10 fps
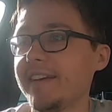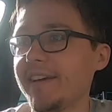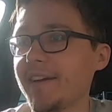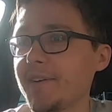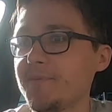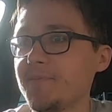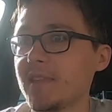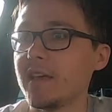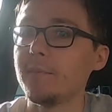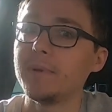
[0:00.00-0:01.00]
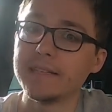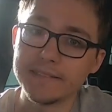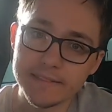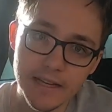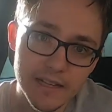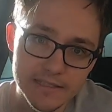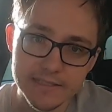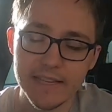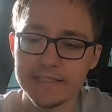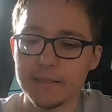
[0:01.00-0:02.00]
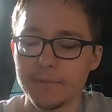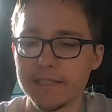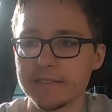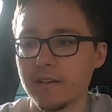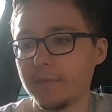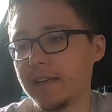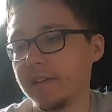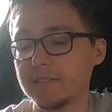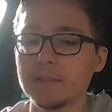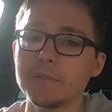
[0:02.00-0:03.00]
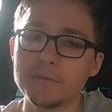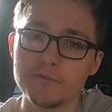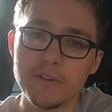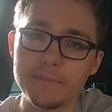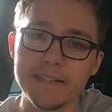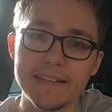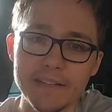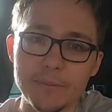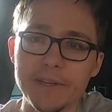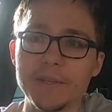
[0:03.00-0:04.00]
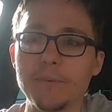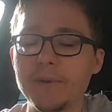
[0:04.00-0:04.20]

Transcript: But it does take some of the excitement out of it. Sometimes scrabbling a little bit of the